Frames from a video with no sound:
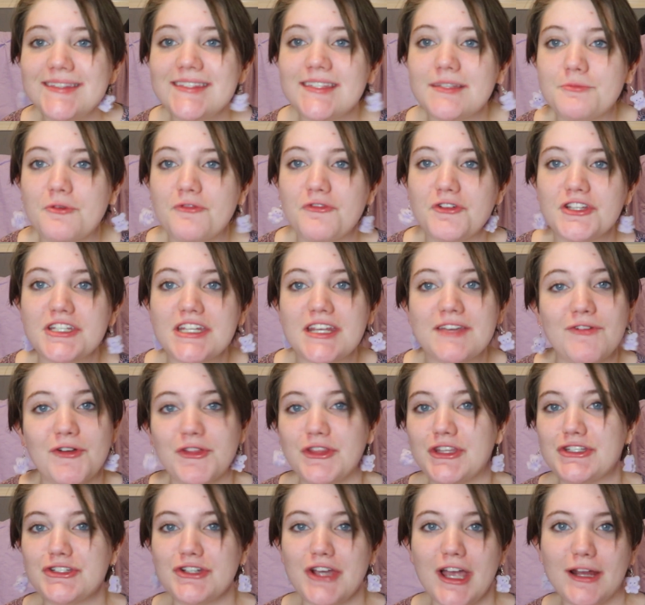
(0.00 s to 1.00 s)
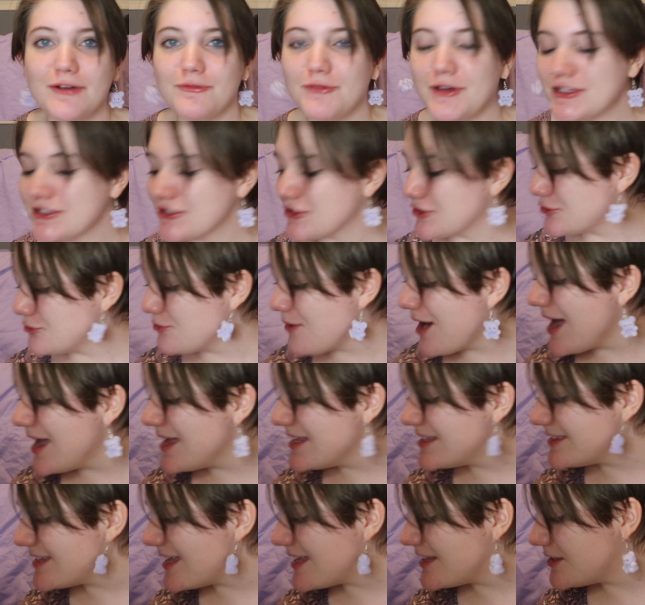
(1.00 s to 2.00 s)
some of which I've only tried once or
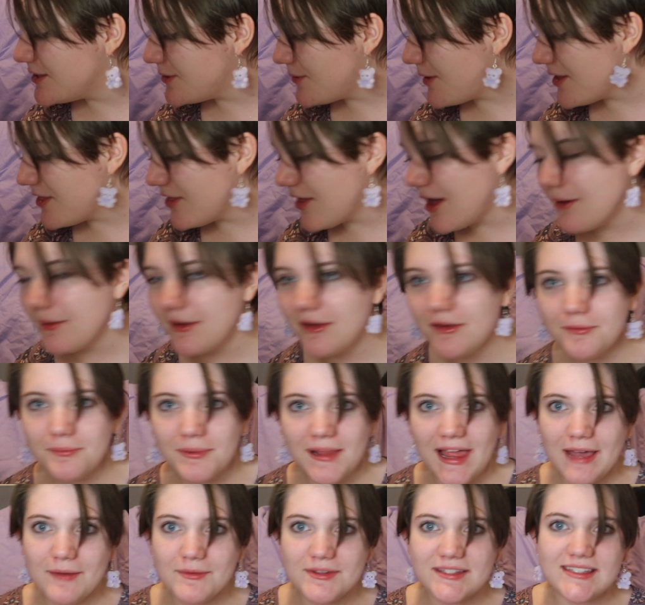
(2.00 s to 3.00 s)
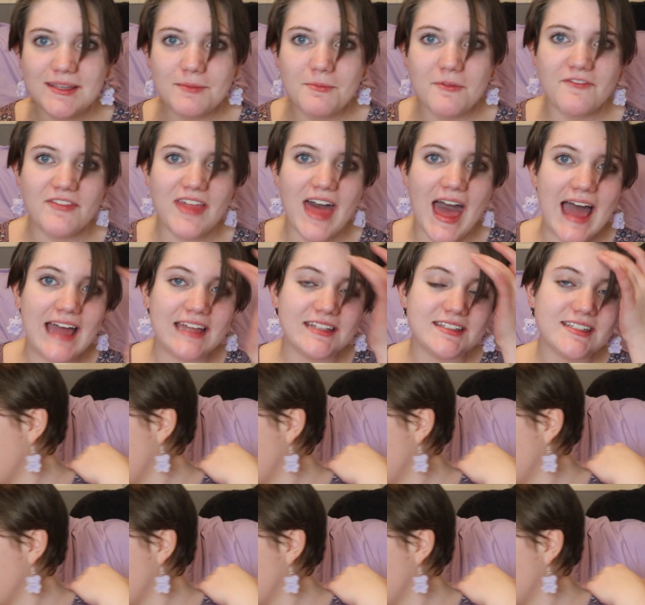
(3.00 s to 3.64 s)
twice, and so I thought we would play with some of that.